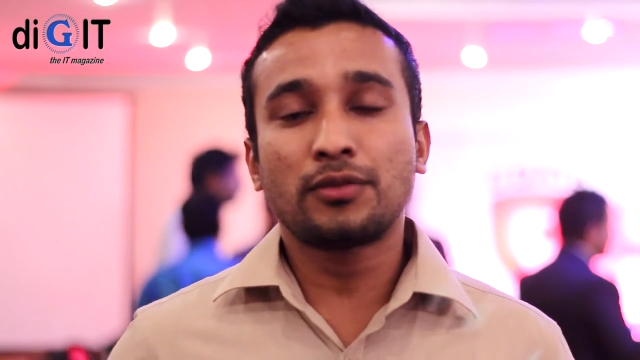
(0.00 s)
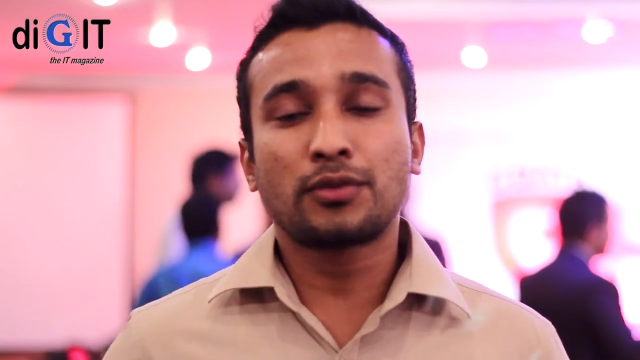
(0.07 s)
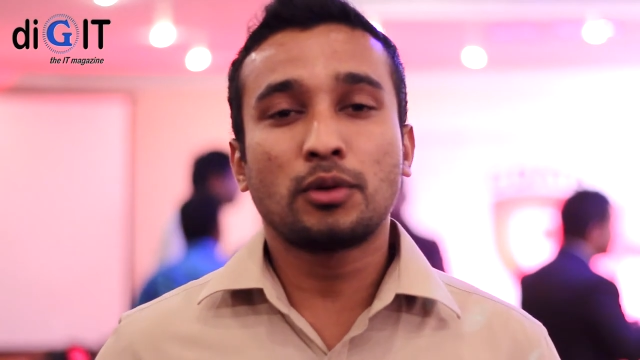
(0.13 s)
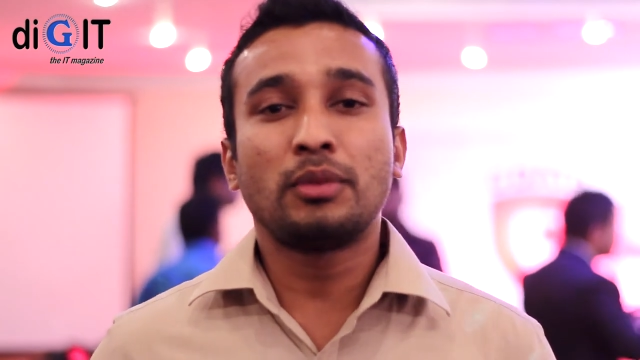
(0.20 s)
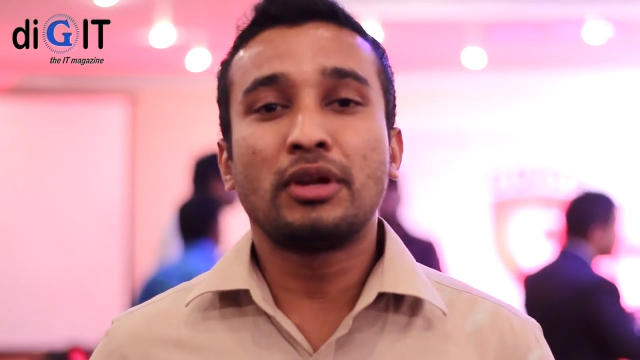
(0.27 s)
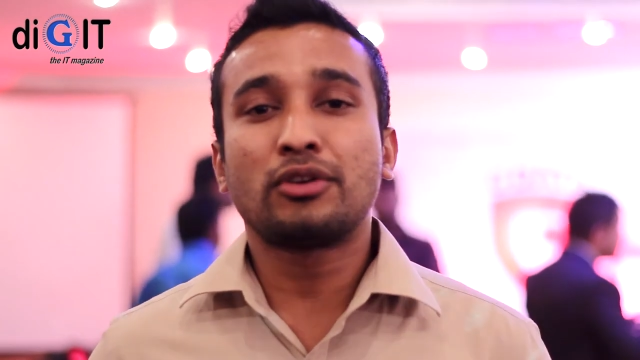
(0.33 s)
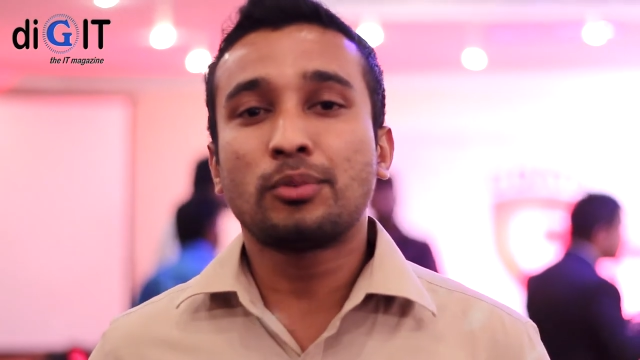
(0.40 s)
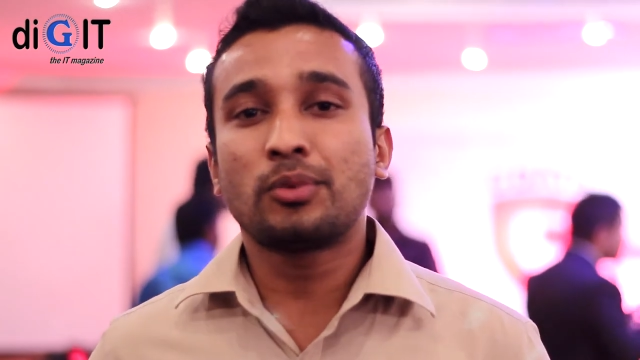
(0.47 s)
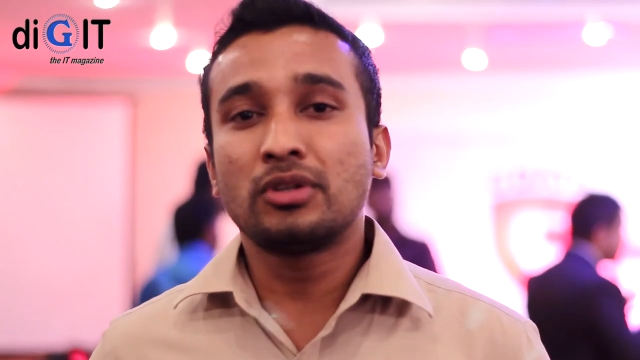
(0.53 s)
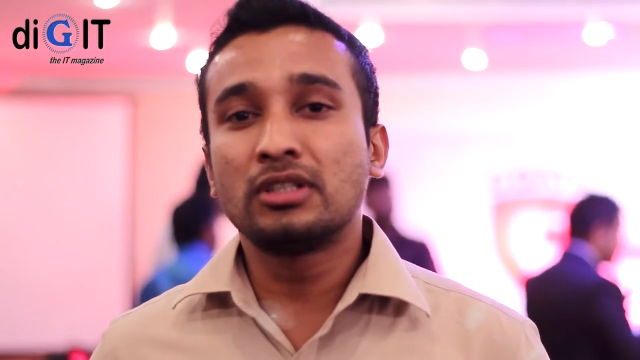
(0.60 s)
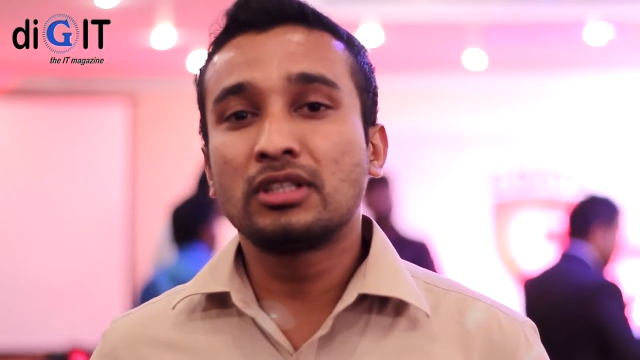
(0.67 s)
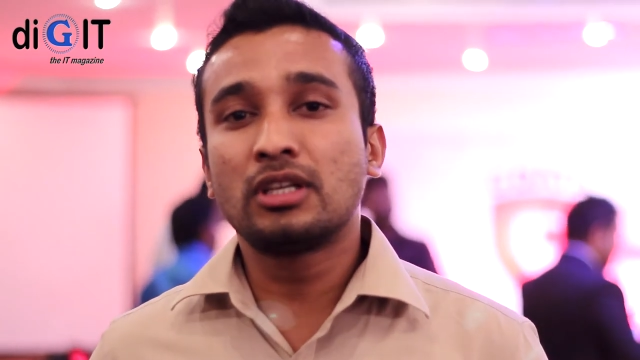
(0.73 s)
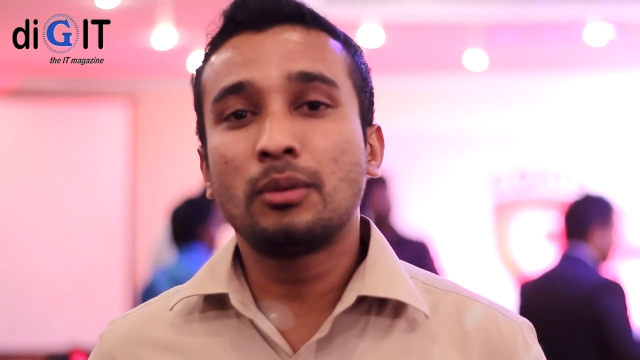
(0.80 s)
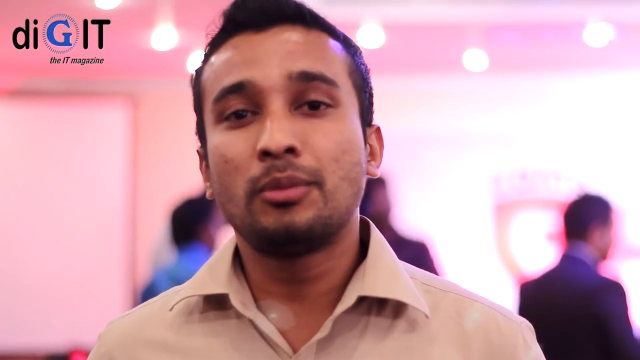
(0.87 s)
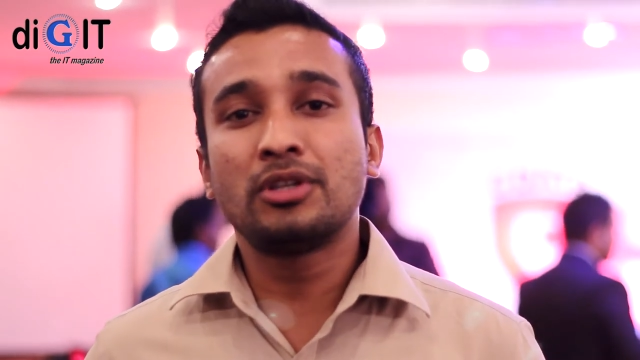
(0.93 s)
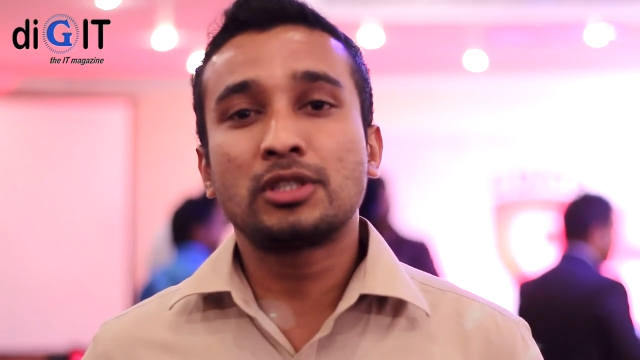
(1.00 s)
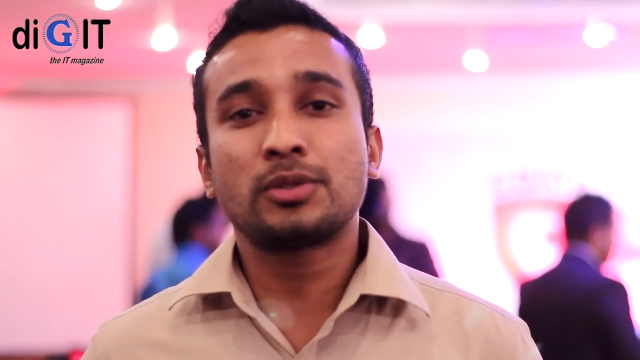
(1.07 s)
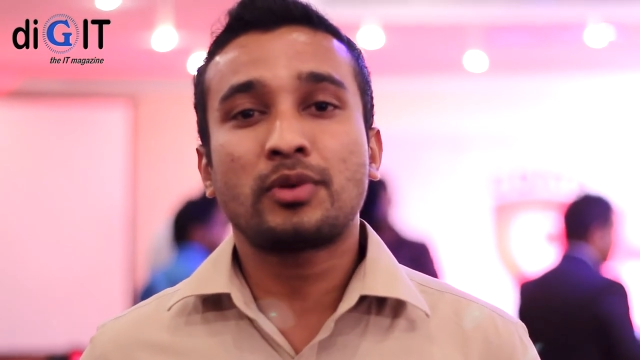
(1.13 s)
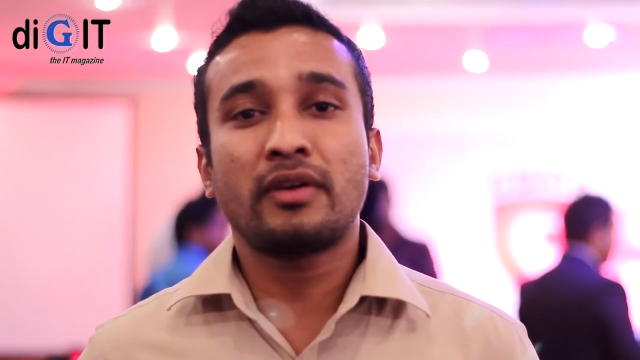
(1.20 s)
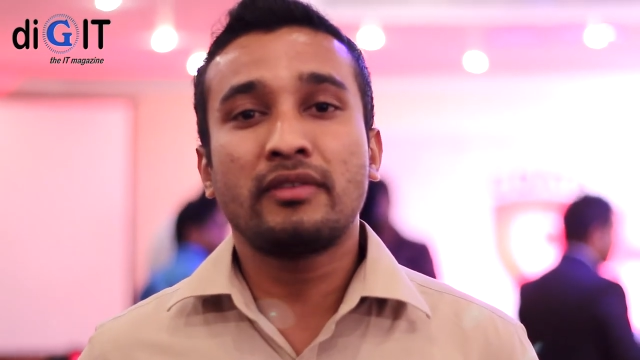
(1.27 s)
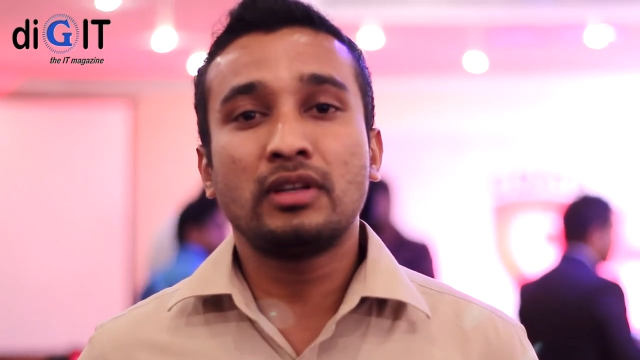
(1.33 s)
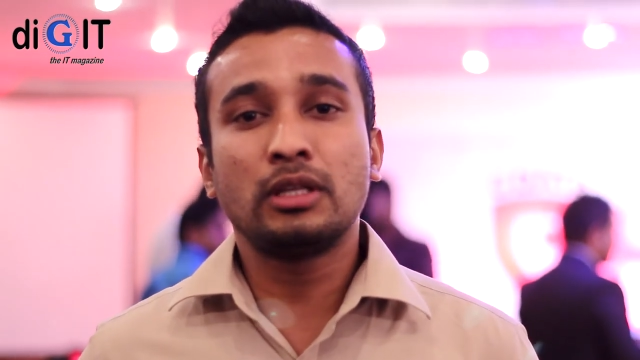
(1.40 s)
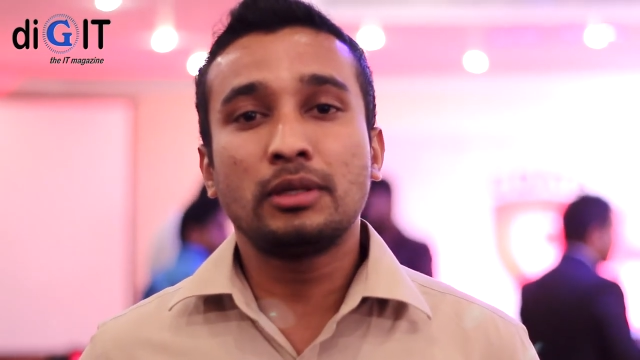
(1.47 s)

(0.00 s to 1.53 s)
from Metropolitan Computers Private